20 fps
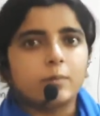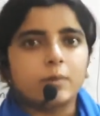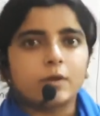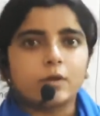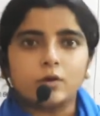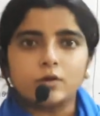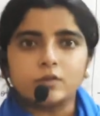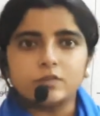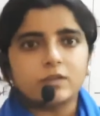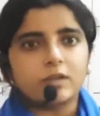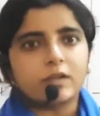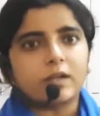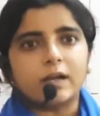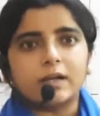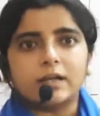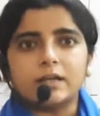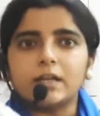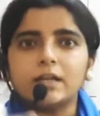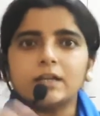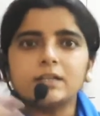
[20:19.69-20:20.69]
Because the
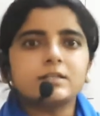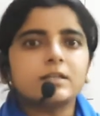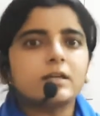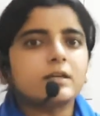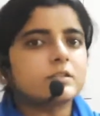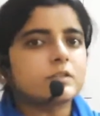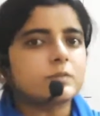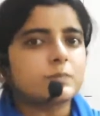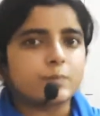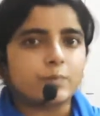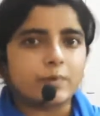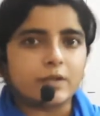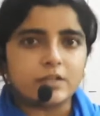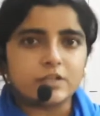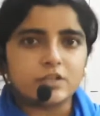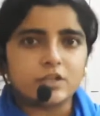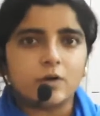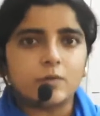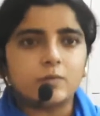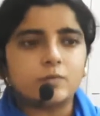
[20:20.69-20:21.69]
contents are
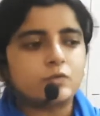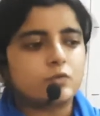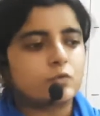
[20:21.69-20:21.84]
spilled out,